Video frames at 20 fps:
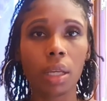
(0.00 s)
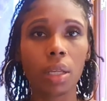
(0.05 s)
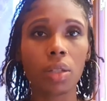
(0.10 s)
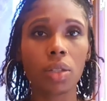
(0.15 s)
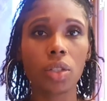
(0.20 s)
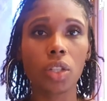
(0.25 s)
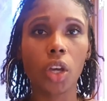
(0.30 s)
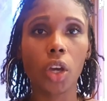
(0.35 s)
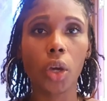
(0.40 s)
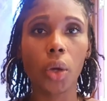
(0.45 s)

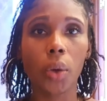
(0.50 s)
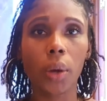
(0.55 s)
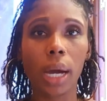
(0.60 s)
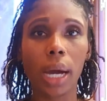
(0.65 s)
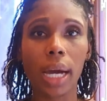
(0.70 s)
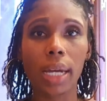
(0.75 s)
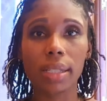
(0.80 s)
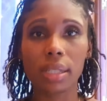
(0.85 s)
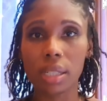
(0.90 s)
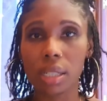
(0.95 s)
So
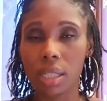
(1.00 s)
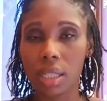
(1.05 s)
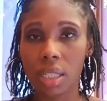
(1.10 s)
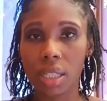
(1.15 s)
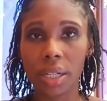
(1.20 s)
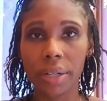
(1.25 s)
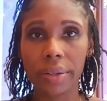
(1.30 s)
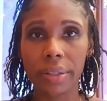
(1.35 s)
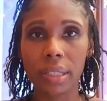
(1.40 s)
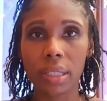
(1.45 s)
as an
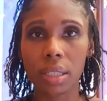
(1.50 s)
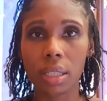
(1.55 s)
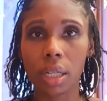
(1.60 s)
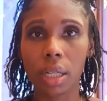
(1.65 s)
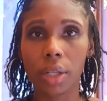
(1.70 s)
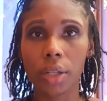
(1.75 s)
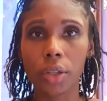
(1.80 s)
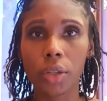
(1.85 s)
interior designer,